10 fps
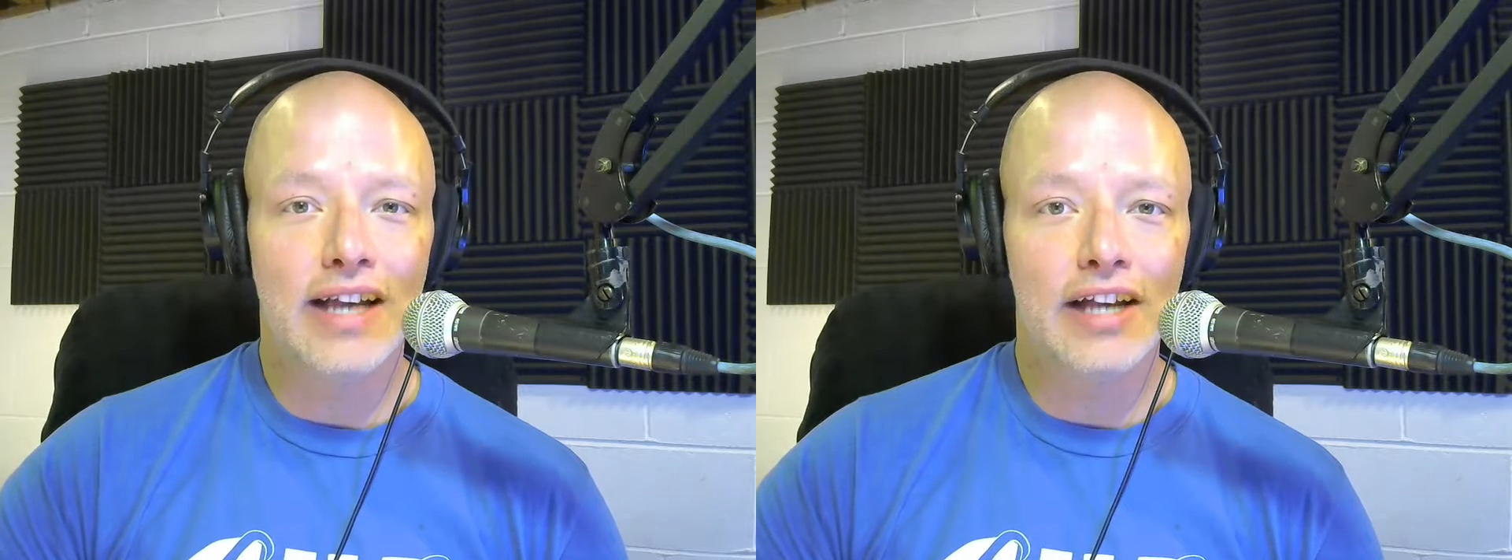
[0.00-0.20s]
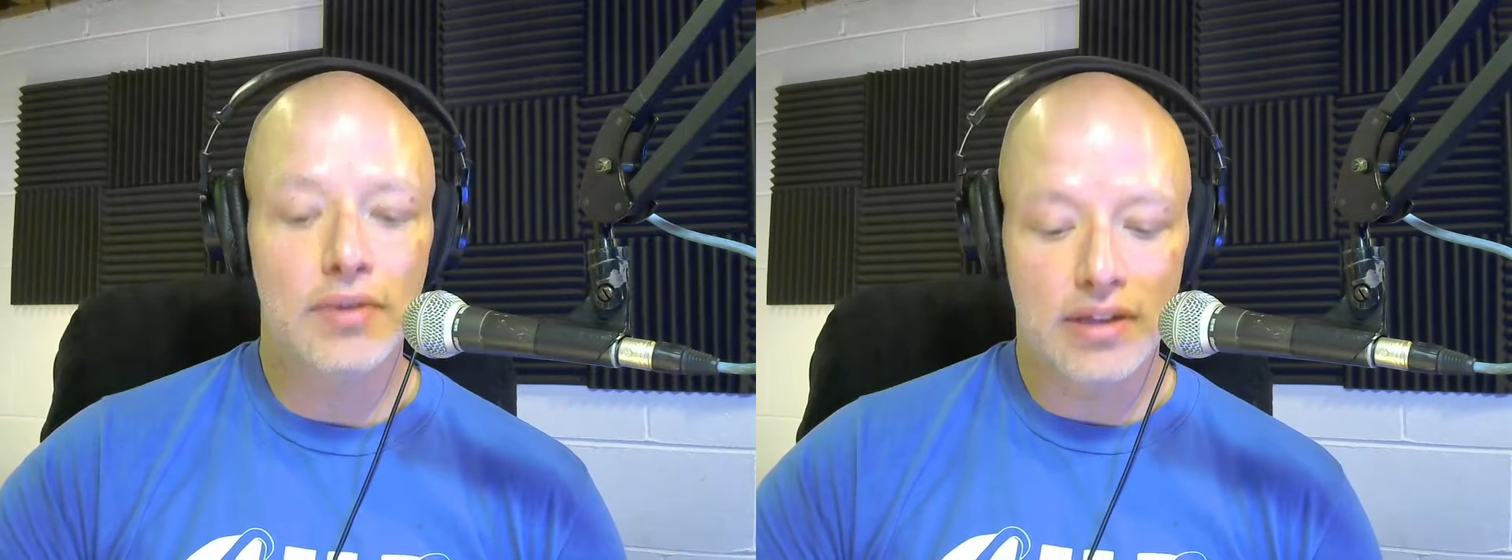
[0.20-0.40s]

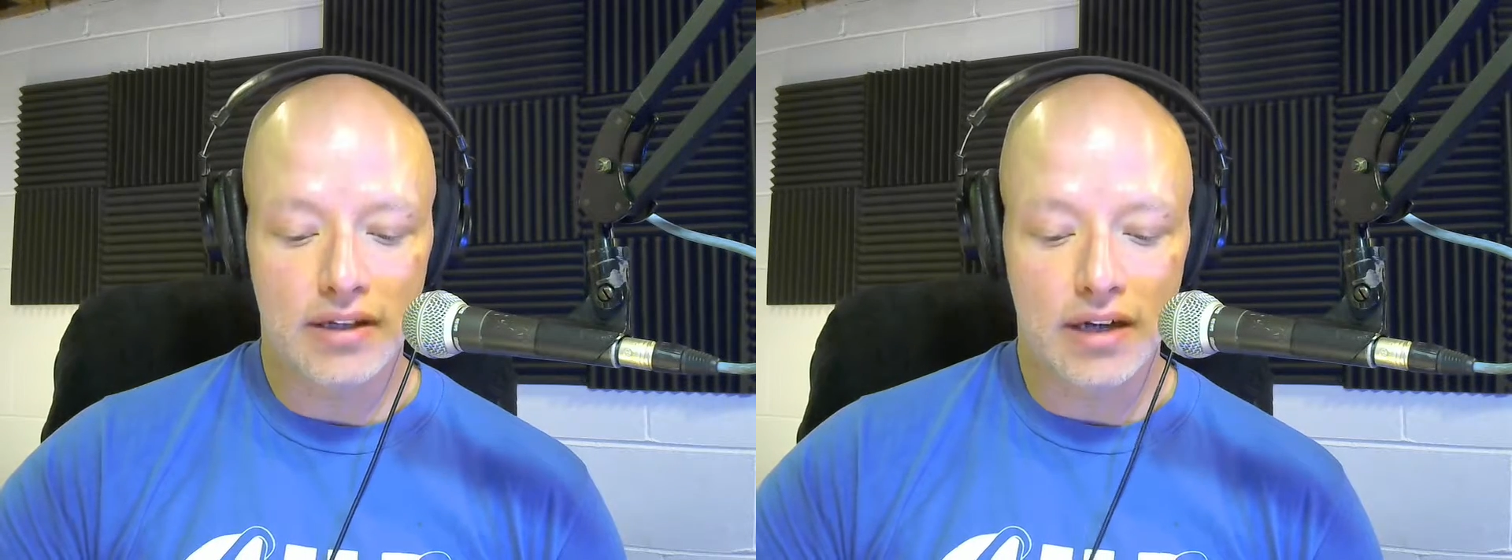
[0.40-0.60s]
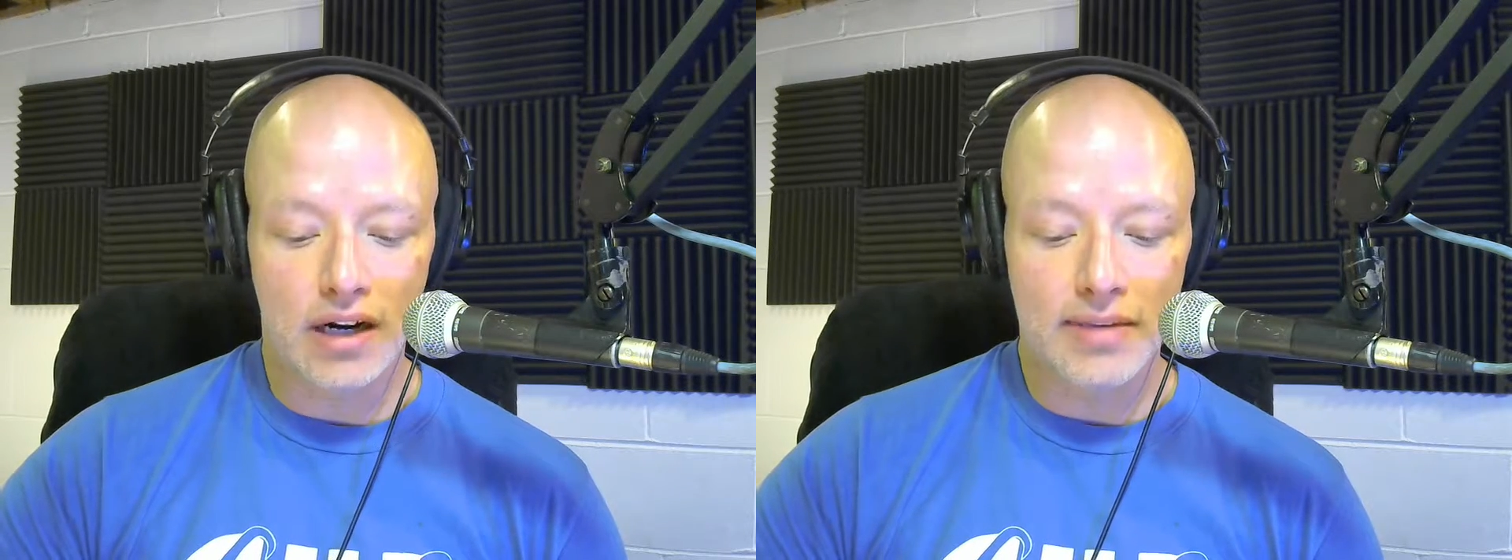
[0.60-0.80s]
as with
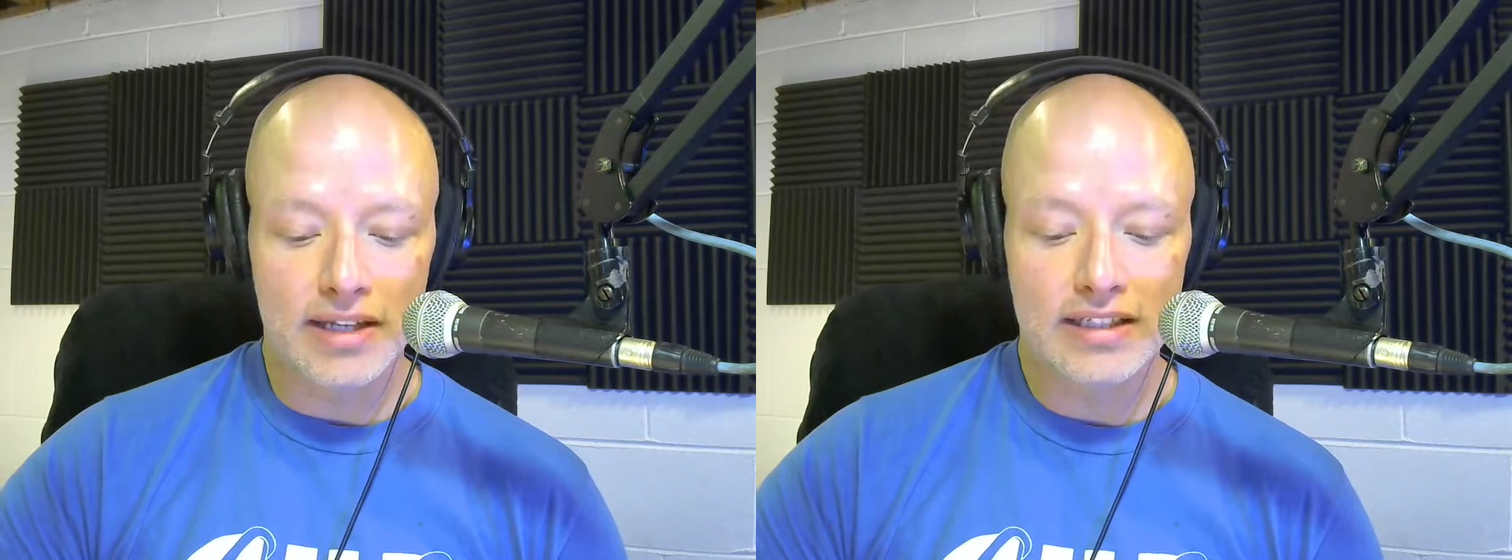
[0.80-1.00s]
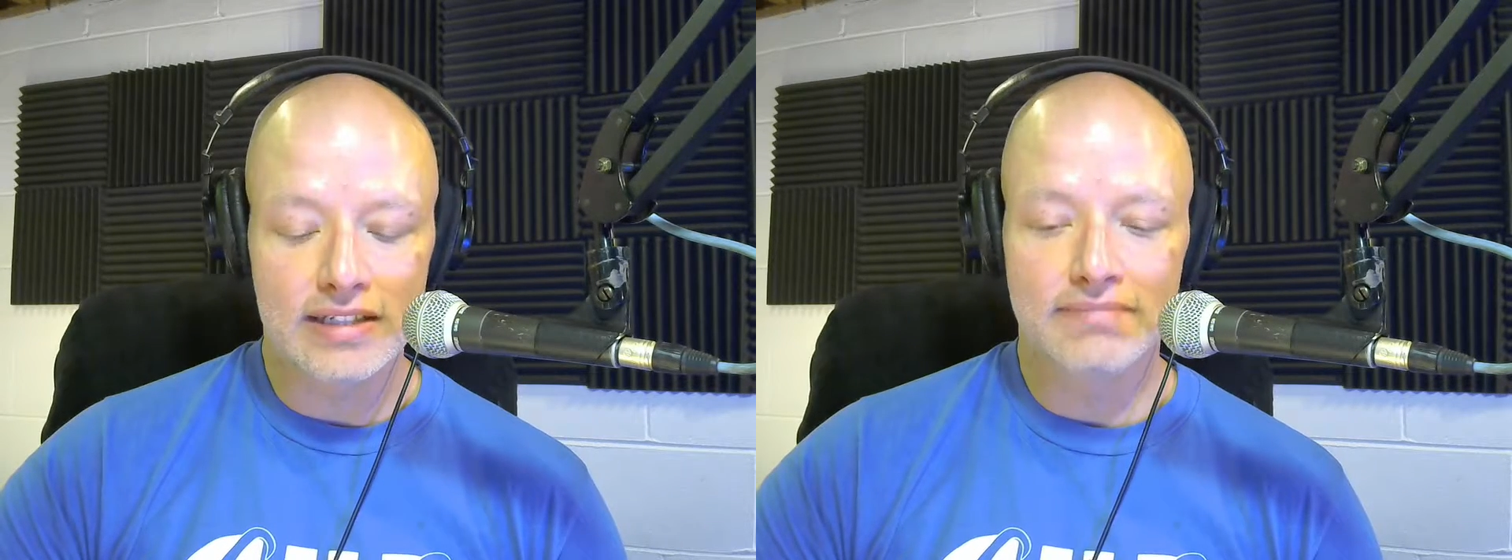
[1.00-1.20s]
a
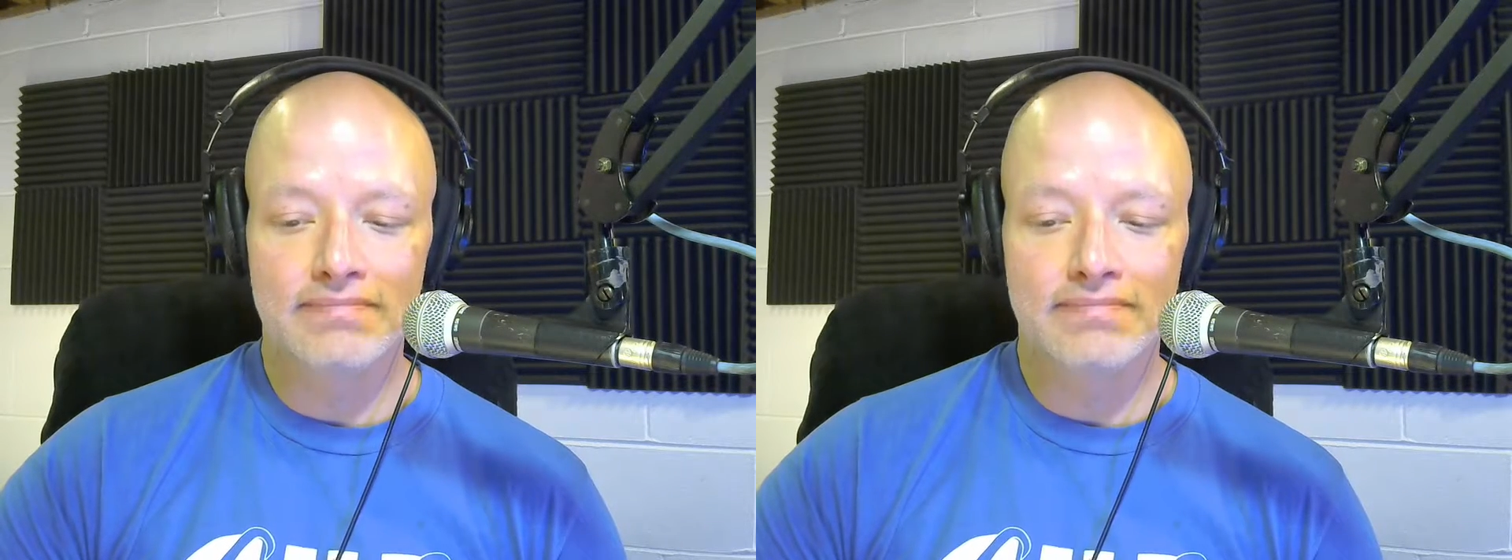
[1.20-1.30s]
garment.